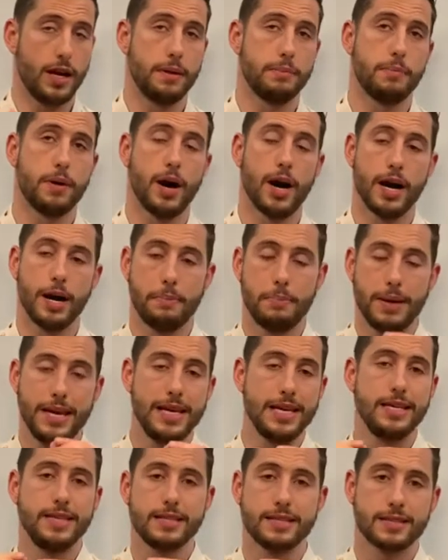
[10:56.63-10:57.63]
buy a
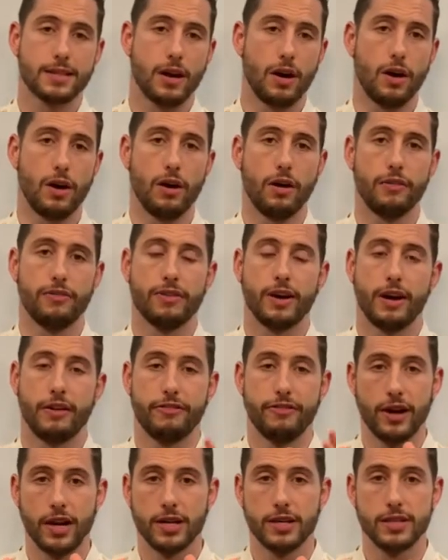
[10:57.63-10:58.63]
piece of a
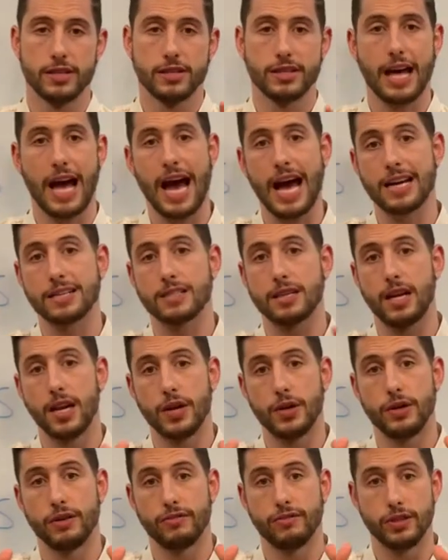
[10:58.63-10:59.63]
fund that has a
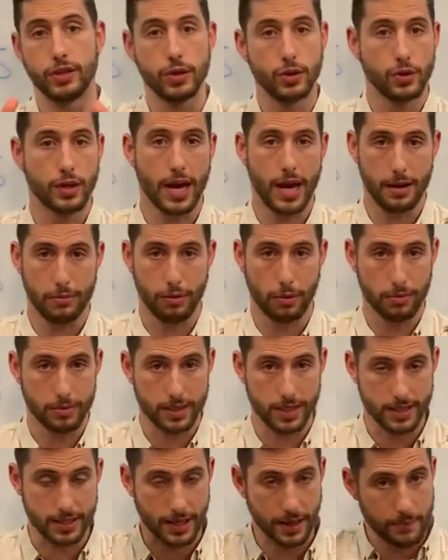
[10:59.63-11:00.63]
load of UK
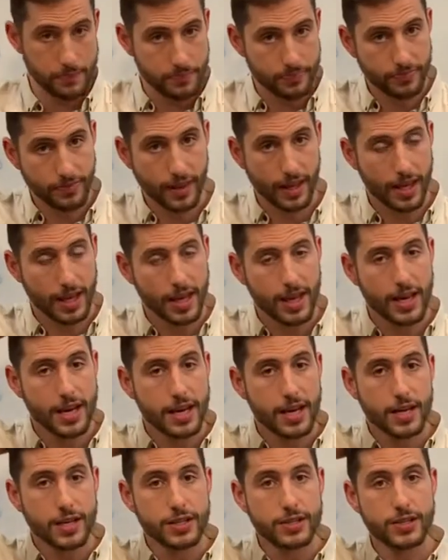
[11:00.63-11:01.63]
properties in,
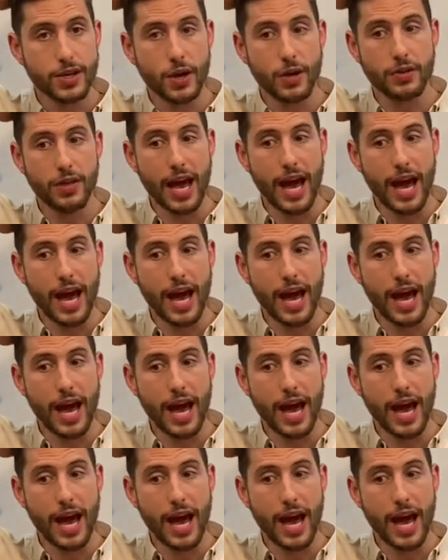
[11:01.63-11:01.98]
so